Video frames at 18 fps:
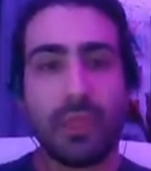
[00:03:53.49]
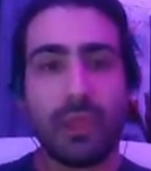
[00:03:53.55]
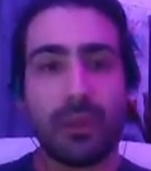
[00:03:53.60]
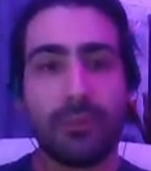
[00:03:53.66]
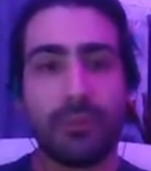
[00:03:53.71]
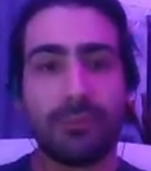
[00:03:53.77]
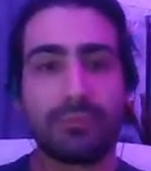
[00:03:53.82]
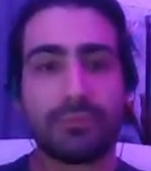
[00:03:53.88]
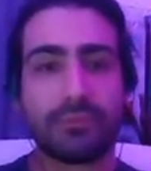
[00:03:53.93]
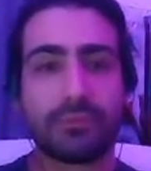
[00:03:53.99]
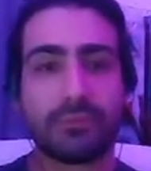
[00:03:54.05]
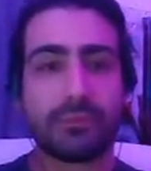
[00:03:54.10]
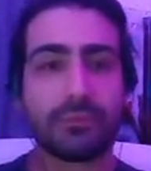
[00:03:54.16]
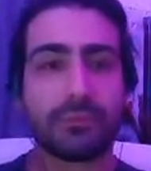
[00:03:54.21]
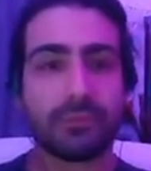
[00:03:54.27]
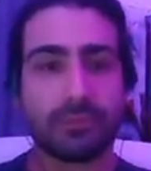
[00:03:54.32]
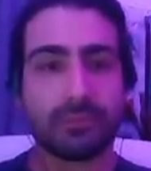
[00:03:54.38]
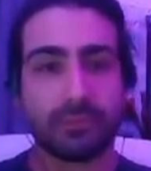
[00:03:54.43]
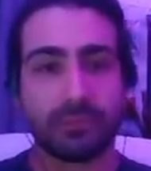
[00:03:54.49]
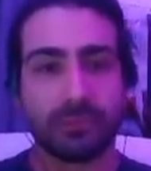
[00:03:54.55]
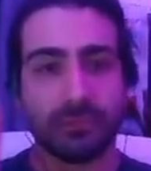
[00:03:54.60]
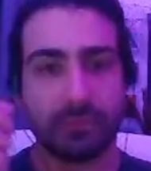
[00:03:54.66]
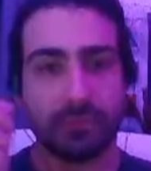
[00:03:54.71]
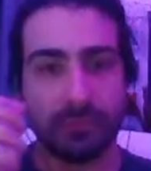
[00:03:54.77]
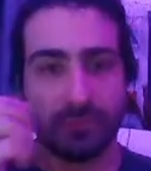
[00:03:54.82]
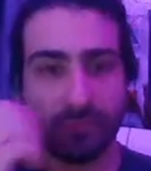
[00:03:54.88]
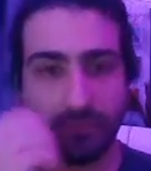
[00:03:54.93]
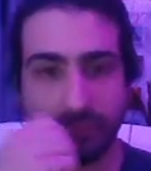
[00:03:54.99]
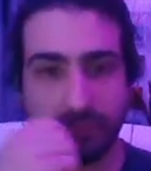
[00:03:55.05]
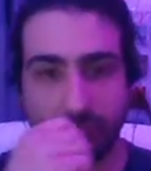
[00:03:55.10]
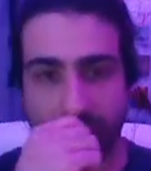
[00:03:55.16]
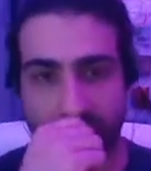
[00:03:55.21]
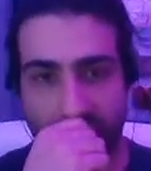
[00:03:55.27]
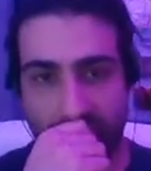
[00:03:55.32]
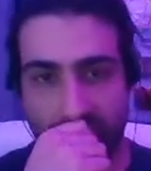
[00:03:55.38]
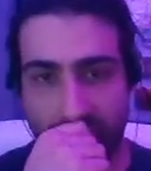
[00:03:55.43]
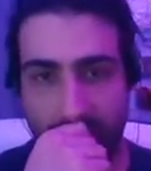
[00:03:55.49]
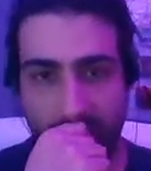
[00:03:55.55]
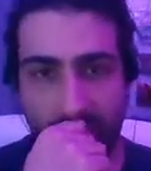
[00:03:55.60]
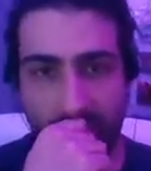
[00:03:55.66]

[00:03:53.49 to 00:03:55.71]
I'm not actually touching the metal against metal